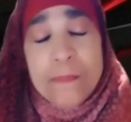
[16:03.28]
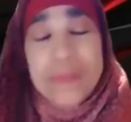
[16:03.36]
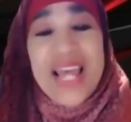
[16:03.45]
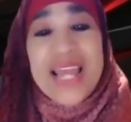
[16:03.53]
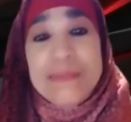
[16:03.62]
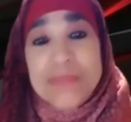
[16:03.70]

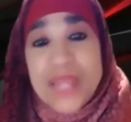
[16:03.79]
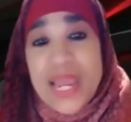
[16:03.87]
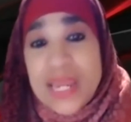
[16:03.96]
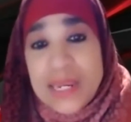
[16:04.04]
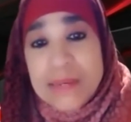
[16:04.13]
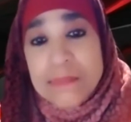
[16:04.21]
blame
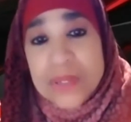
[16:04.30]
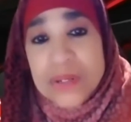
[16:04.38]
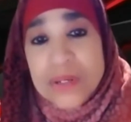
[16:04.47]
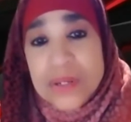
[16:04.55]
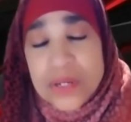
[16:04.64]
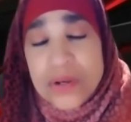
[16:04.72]
game.
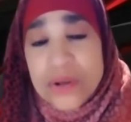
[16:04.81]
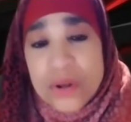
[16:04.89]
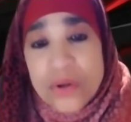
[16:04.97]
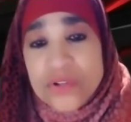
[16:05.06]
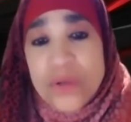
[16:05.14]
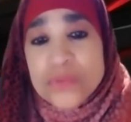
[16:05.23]
You
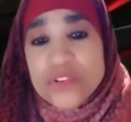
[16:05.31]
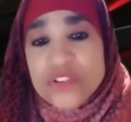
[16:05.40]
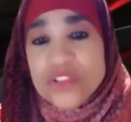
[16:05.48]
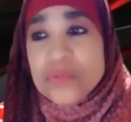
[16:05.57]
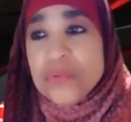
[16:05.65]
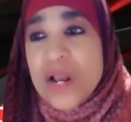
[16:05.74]
know, don't
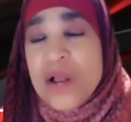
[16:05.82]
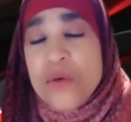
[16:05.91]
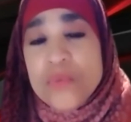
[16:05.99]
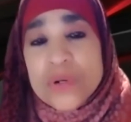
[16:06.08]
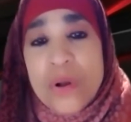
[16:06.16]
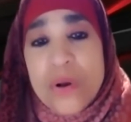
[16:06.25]
sit
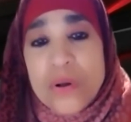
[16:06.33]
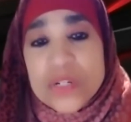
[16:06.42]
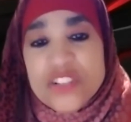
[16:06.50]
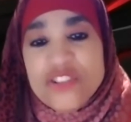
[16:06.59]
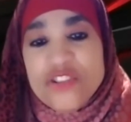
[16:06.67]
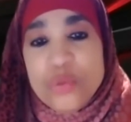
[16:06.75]
around with all
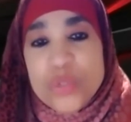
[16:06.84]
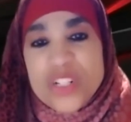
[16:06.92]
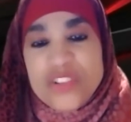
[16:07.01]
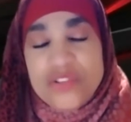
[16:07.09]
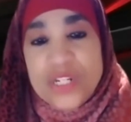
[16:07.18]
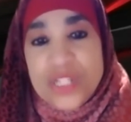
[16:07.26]
this
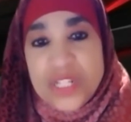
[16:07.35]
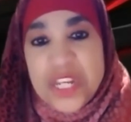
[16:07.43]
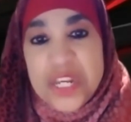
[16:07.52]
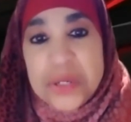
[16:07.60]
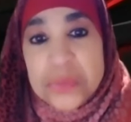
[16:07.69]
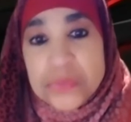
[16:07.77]
twisted
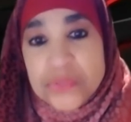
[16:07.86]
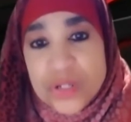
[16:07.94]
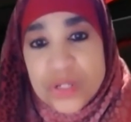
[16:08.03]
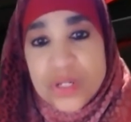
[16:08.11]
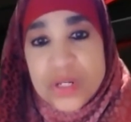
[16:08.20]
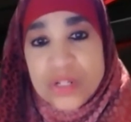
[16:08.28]
guilt
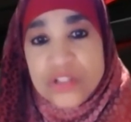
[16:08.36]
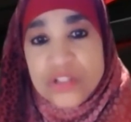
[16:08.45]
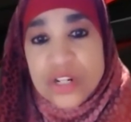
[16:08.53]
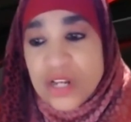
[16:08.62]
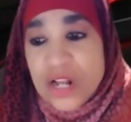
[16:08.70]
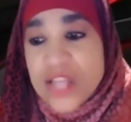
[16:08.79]

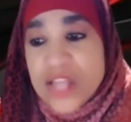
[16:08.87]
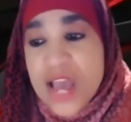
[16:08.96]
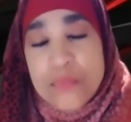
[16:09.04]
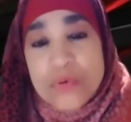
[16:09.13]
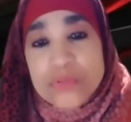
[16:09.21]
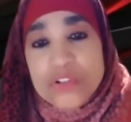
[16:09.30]

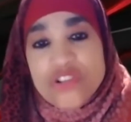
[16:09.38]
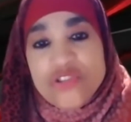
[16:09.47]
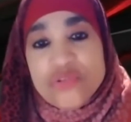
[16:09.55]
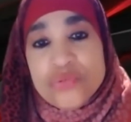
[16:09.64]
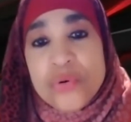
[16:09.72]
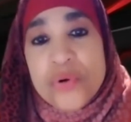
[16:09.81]
that will
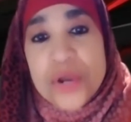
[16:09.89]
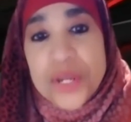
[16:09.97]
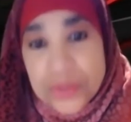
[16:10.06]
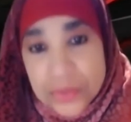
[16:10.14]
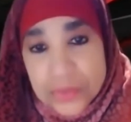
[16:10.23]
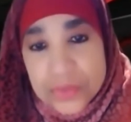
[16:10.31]
destroy
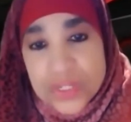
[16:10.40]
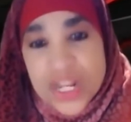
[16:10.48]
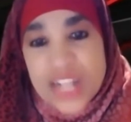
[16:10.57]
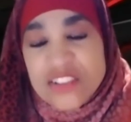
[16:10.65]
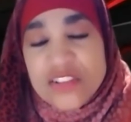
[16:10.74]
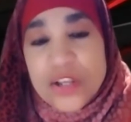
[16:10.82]
you,
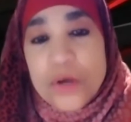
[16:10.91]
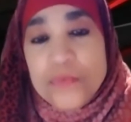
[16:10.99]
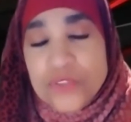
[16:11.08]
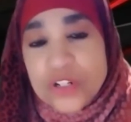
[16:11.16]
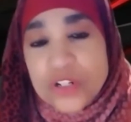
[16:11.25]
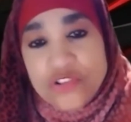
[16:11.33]
that
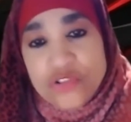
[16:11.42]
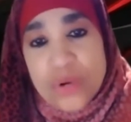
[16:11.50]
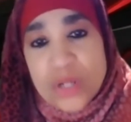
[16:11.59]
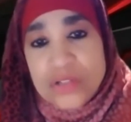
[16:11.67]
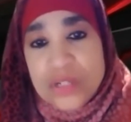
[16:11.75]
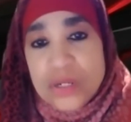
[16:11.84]

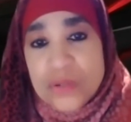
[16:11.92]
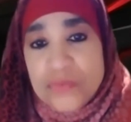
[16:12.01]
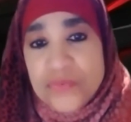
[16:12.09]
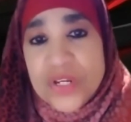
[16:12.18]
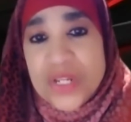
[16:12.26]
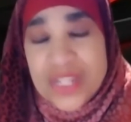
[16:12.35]

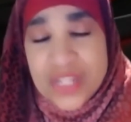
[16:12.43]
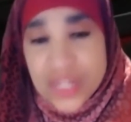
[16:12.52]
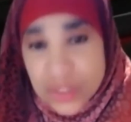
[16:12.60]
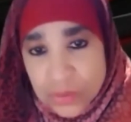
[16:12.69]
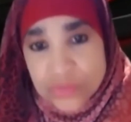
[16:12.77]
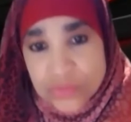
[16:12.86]
self-destructive
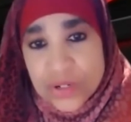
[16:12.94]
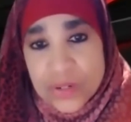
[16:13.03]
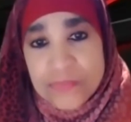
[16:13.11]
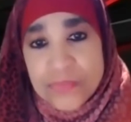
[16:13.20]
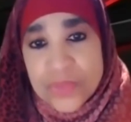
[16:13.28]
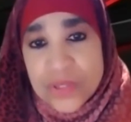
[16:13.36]
guilt,
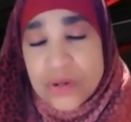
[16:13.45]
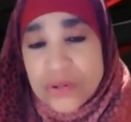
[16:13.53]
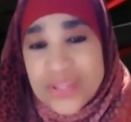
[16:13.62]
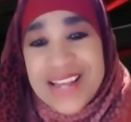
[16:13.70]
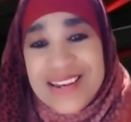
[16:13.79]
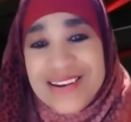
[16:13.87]
you know,
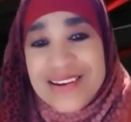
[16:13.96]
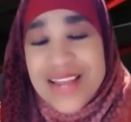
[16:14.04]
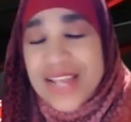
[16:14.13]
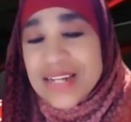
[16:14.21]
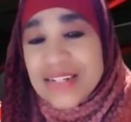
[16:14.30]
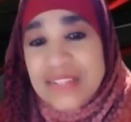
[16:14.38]
that
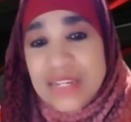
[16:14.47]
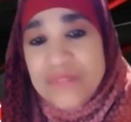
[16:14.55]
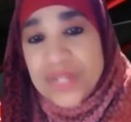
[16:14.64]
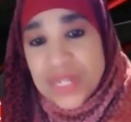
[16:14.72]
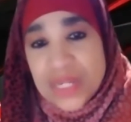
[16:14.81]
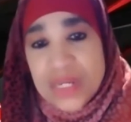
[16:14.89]

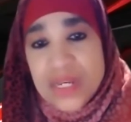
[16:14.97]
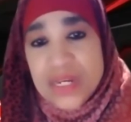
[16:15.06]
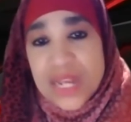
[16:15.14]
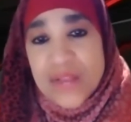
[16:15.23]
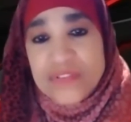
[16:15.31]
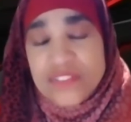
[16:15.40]
negativity.
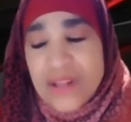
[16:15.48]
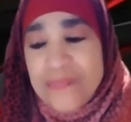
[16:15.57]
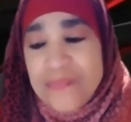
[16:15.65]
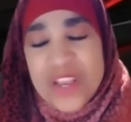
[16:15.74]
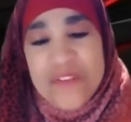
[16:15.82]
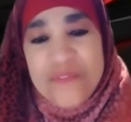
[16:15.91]
If
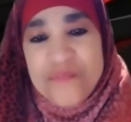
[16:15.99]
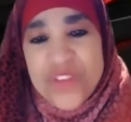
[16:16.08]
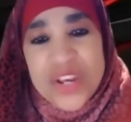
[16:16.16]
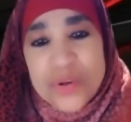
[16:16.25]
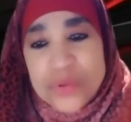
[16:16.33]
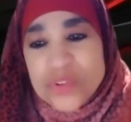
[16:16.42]
something
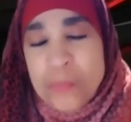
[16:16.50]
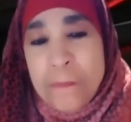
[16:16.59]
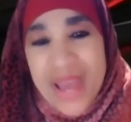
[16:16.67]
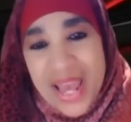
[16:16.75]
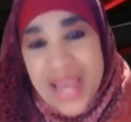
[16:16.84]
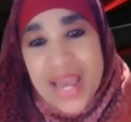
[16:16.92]
feels
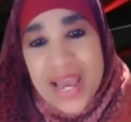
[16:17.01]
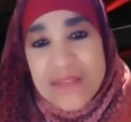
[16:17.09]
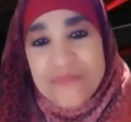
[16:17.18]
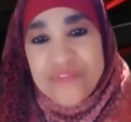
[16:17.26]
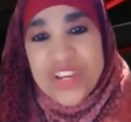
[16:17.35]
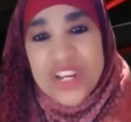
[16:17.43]

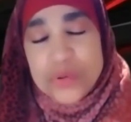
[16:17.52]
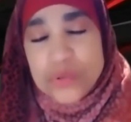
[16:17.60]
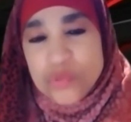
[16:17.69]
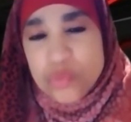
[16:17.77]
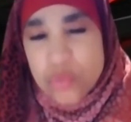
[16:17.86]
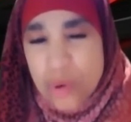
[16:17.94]
bad,
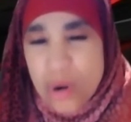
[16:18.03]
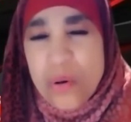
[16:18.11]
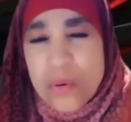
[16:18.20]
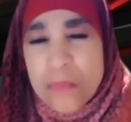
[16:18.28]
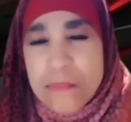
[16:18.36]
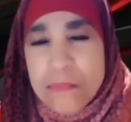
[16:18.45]
feels
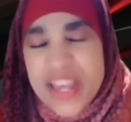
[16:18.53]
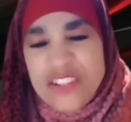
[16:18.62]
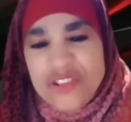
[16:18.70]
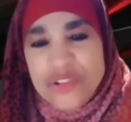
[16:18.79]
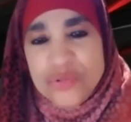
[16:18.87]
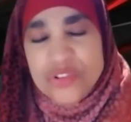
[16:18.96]
wrong,
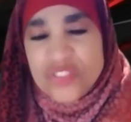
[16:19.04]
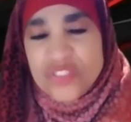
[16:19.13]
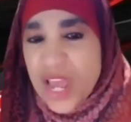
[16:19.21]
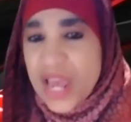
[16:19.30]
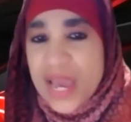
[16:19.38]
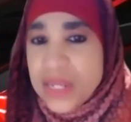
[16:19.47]
makes you
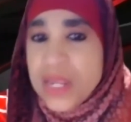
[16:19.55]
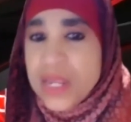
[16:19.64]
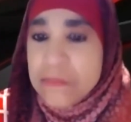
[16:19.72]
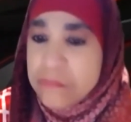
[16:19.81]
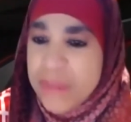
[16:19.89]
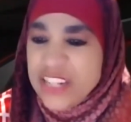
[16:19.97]
sad,
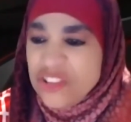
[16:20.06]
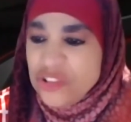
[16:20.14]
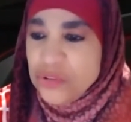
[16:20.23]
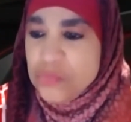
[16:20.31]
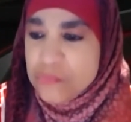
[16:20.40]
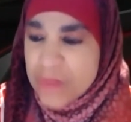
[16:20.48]
makes
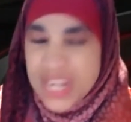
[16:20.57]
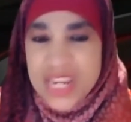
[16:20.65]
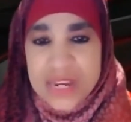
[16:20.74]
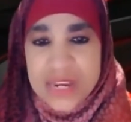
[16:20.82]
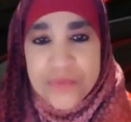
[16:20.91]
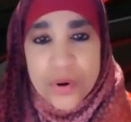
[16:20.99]
you
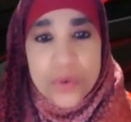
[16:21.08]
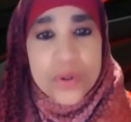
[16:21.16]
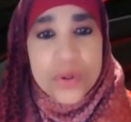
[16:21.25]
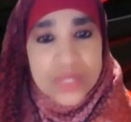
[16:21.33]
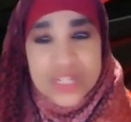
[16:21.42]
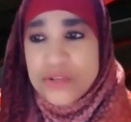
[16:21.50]
evil,
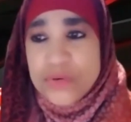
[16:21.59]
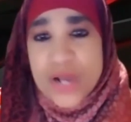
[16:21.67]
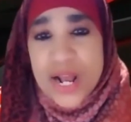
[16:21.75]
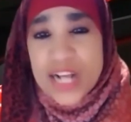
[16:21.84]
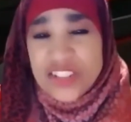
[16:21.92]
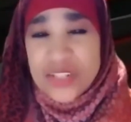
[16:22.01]
then you
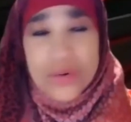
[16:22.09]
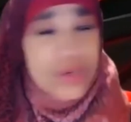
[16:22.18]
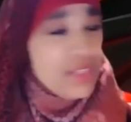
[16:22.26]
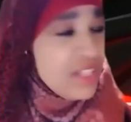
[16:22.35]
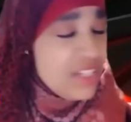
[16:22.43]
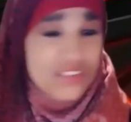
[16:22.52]
guys should know
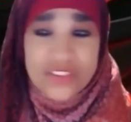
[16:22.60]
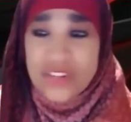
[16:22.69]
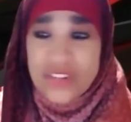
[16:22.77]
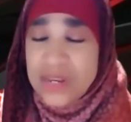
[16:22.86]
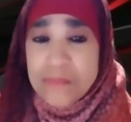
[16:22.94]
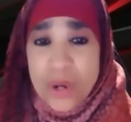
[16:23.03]
that this is
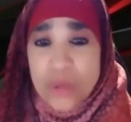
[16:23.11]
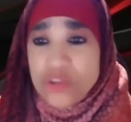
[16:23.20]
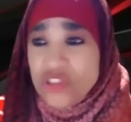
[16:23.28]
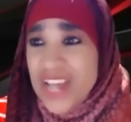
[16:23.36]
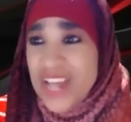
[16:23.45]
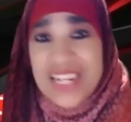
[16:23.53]
an
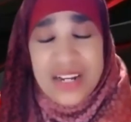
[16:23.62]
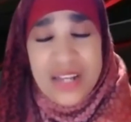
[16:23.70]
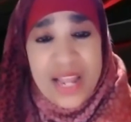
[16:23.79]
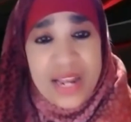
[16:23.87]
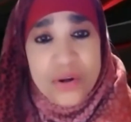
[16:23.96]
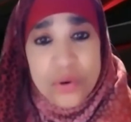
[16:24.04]
emotion I need to
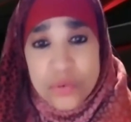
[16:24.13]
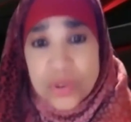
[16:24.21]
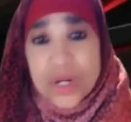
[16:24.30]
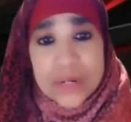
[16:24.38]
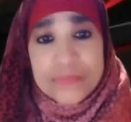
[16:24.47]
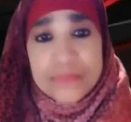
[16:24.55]
let go
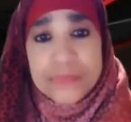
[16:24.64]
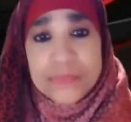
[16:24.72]
of.